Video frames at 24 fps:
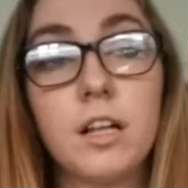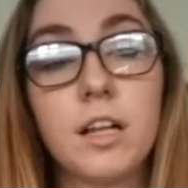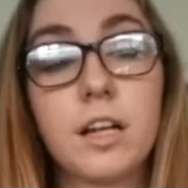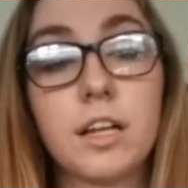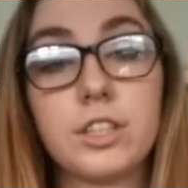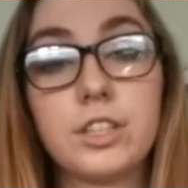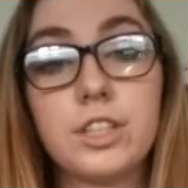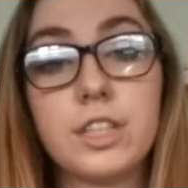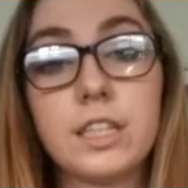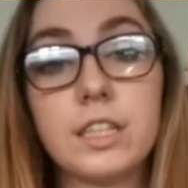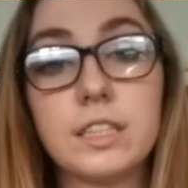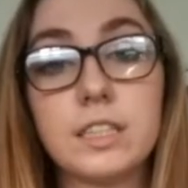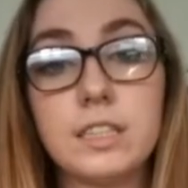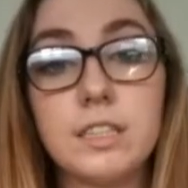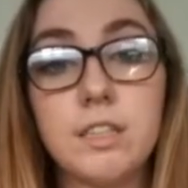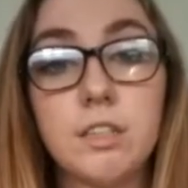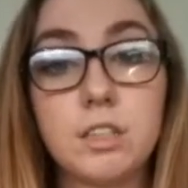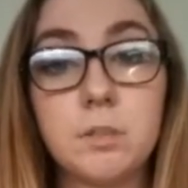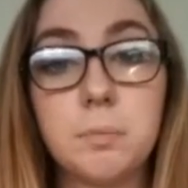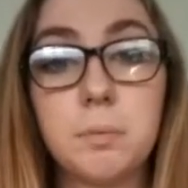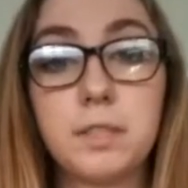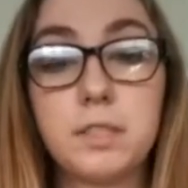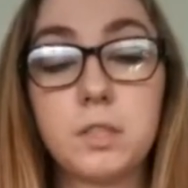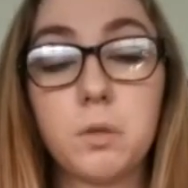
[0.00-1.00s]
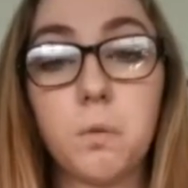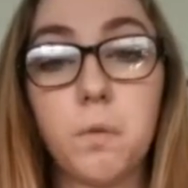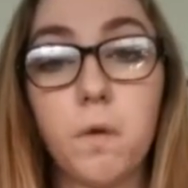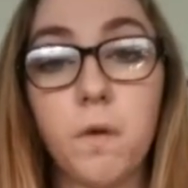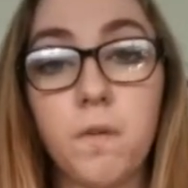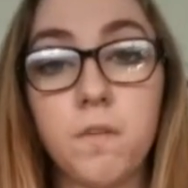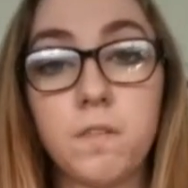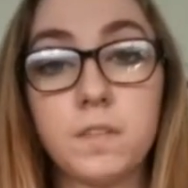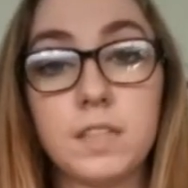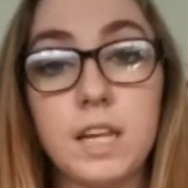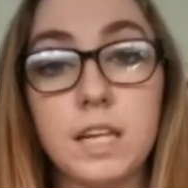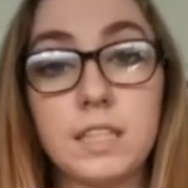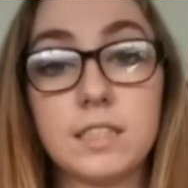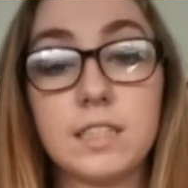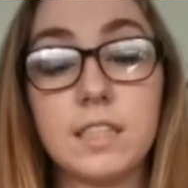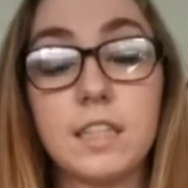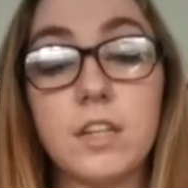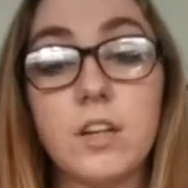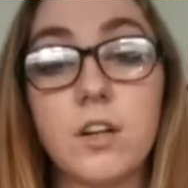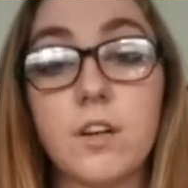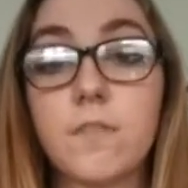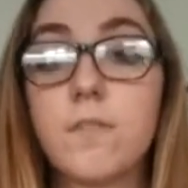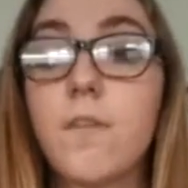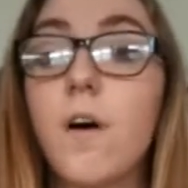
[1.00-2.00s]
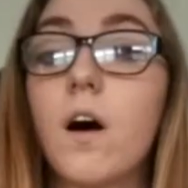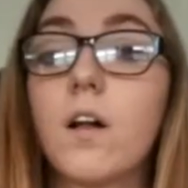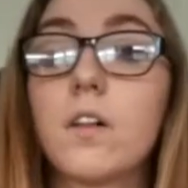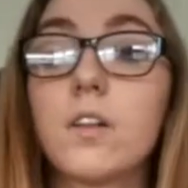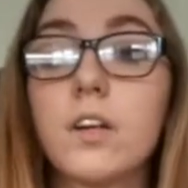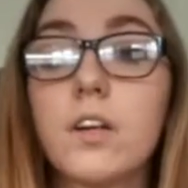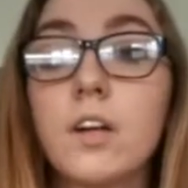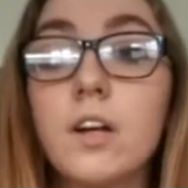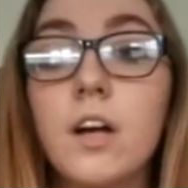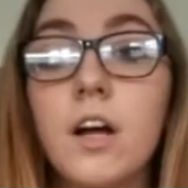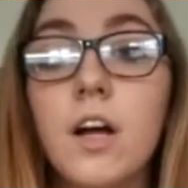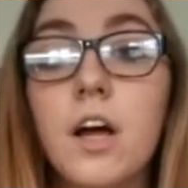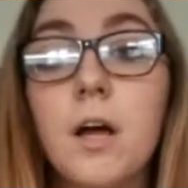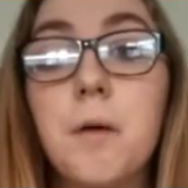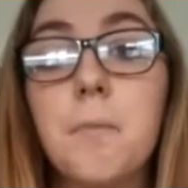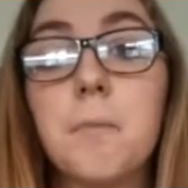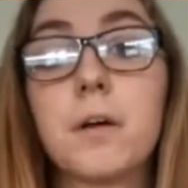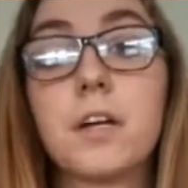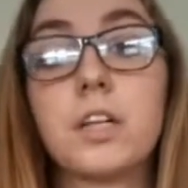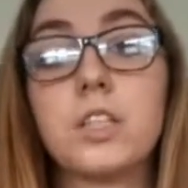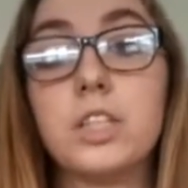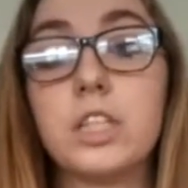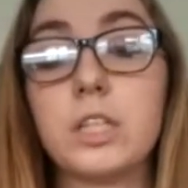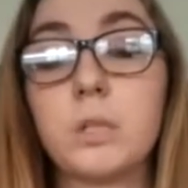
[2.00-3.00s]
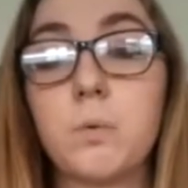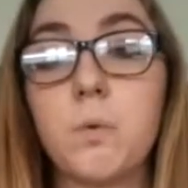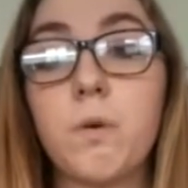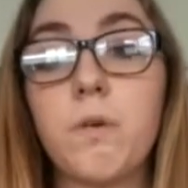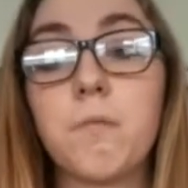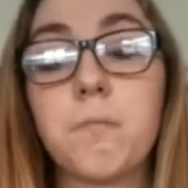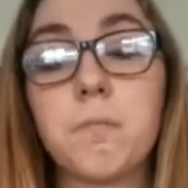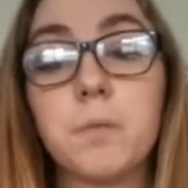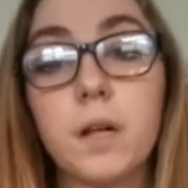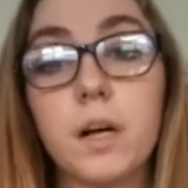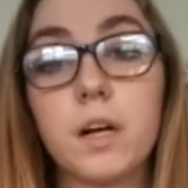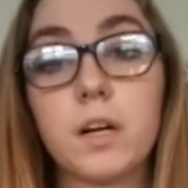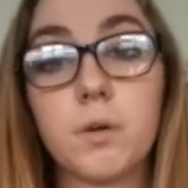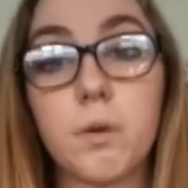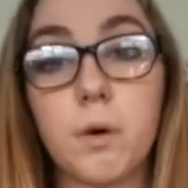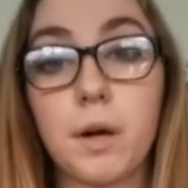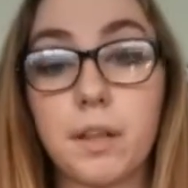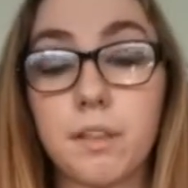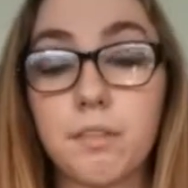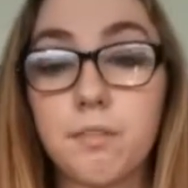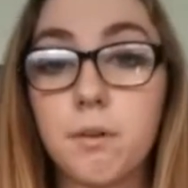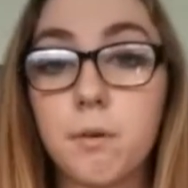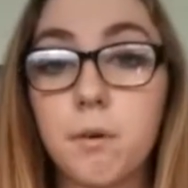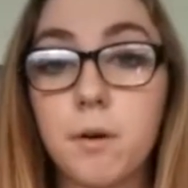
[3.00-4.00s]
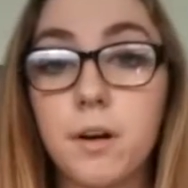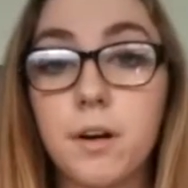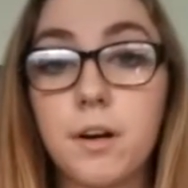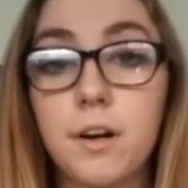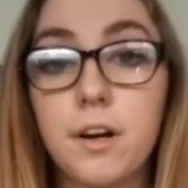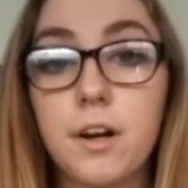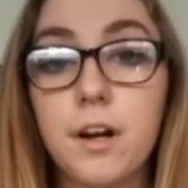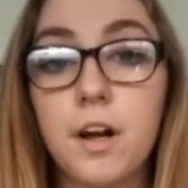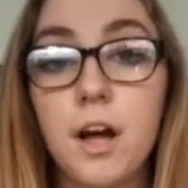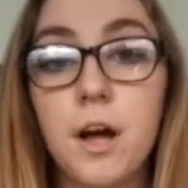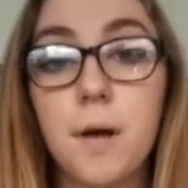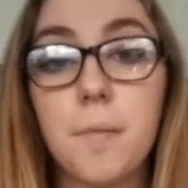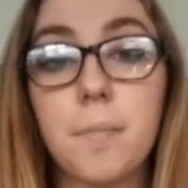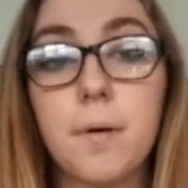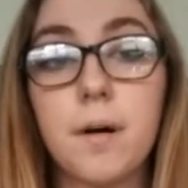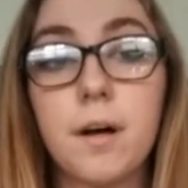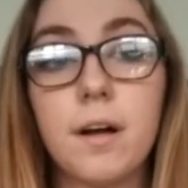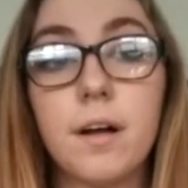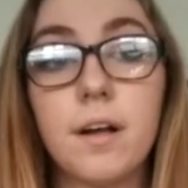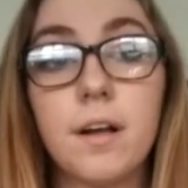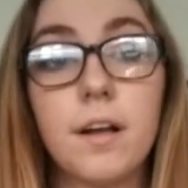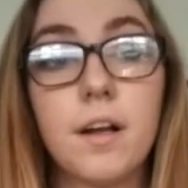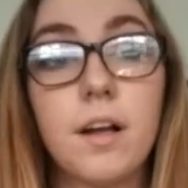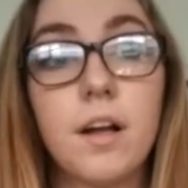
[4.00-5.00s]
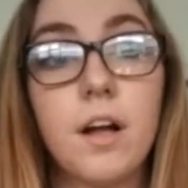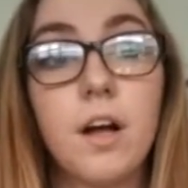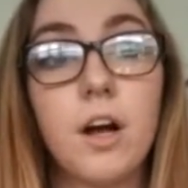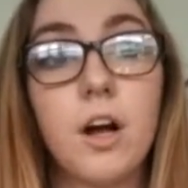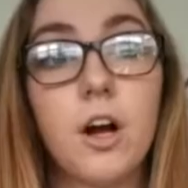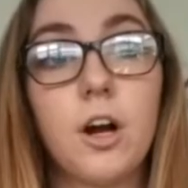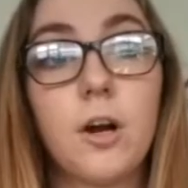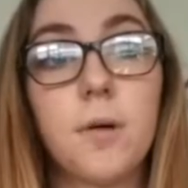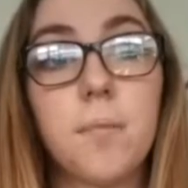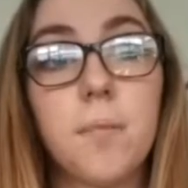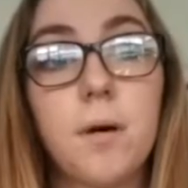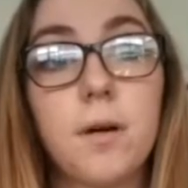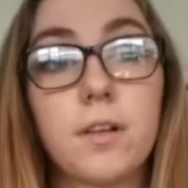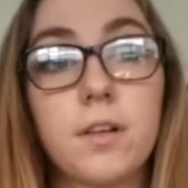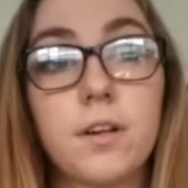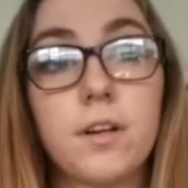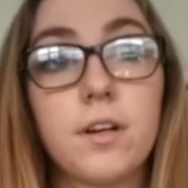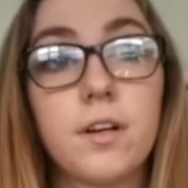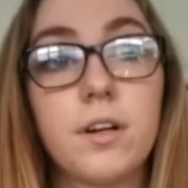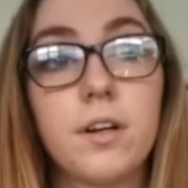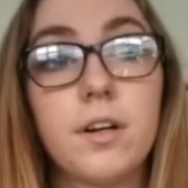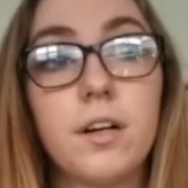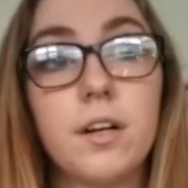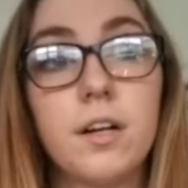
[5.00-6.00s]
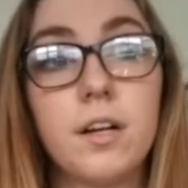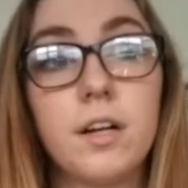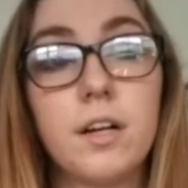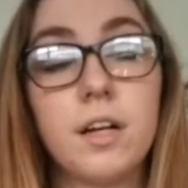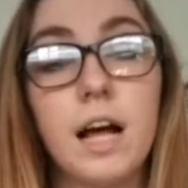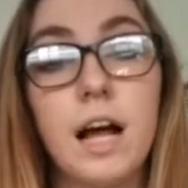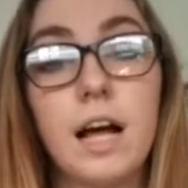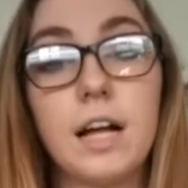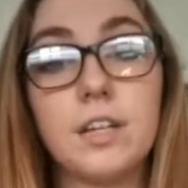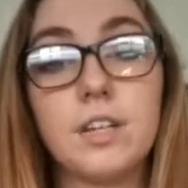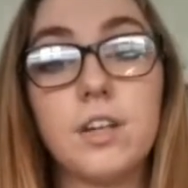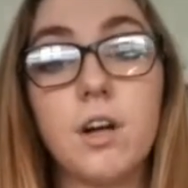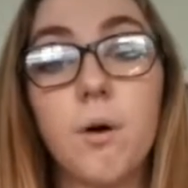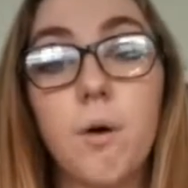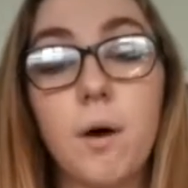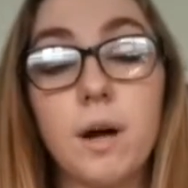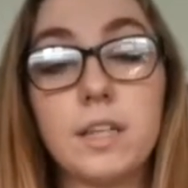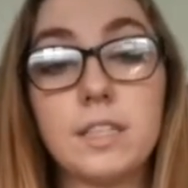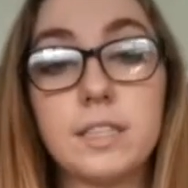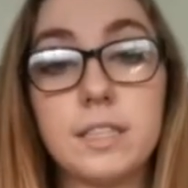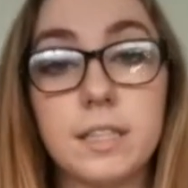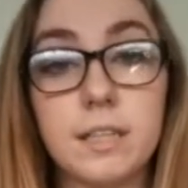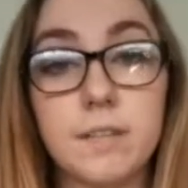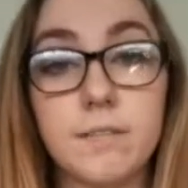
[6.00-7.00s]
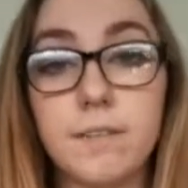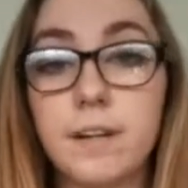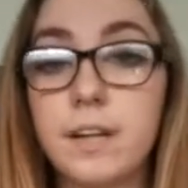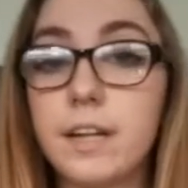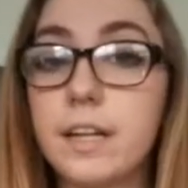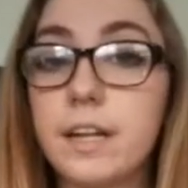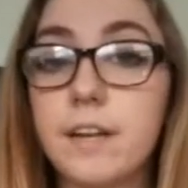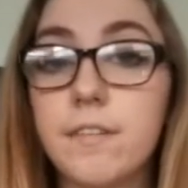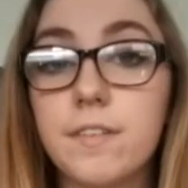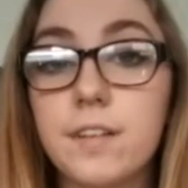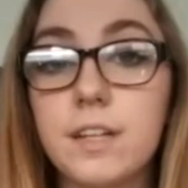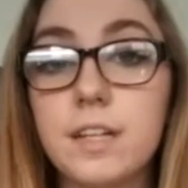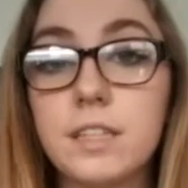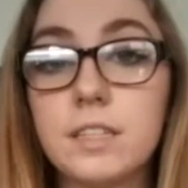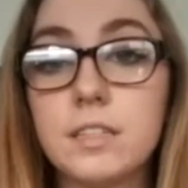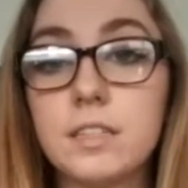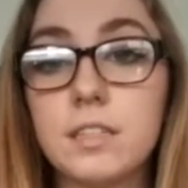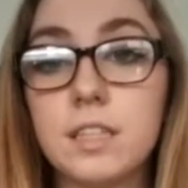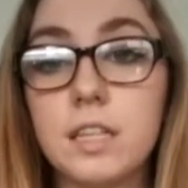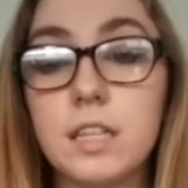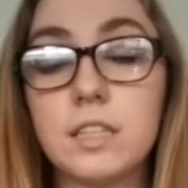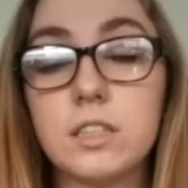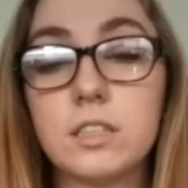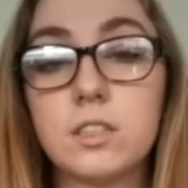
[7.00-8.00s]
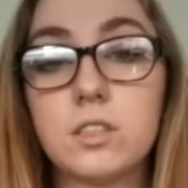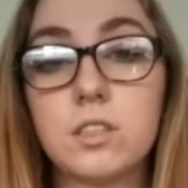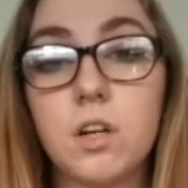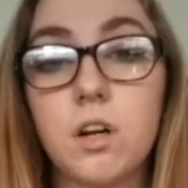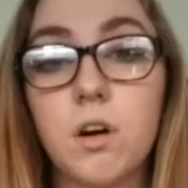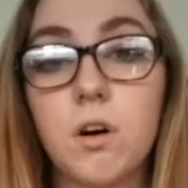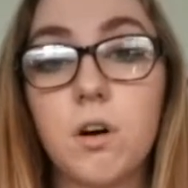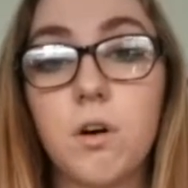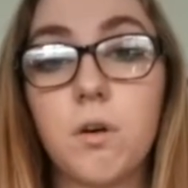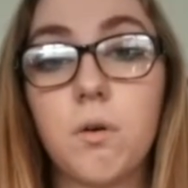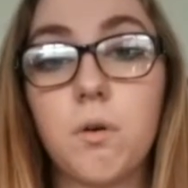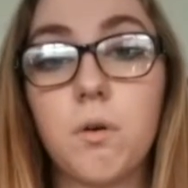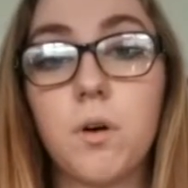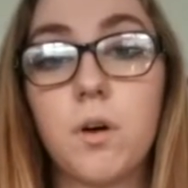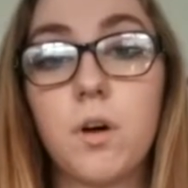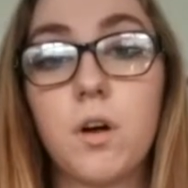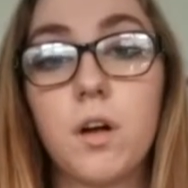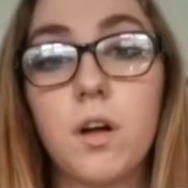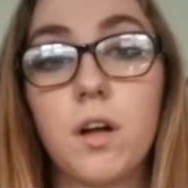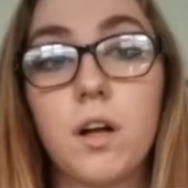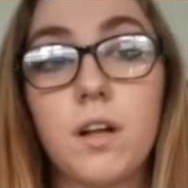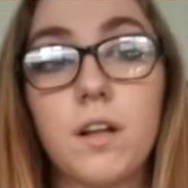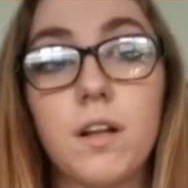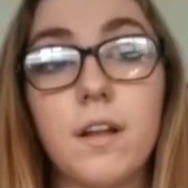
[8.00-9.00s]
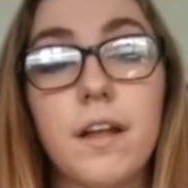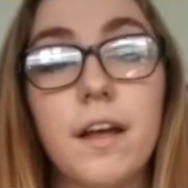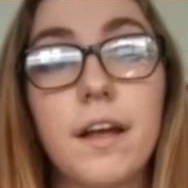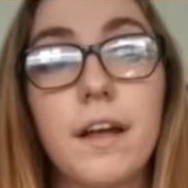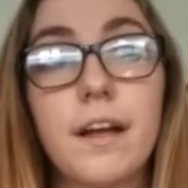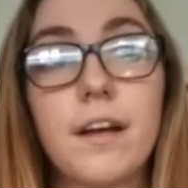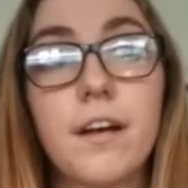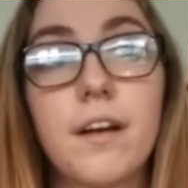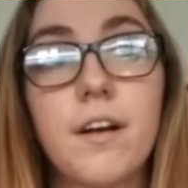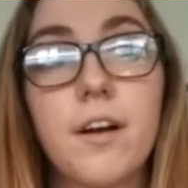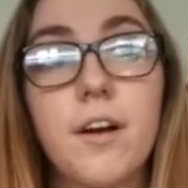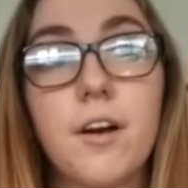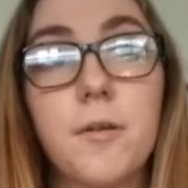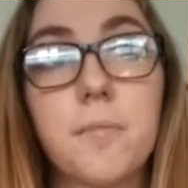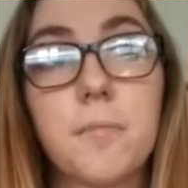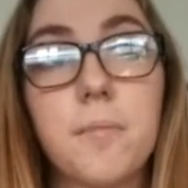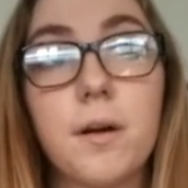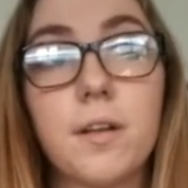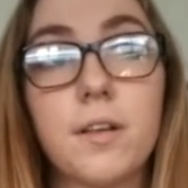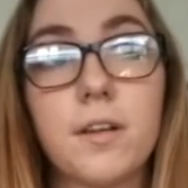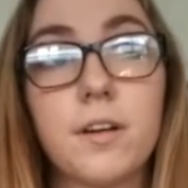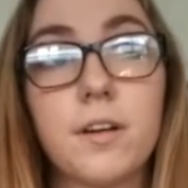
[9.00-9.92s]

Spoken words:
Like, she can still speak to wolves, as in her father, because she has wolf blood going through her, but her mother had no idea of any of this, and so, like, her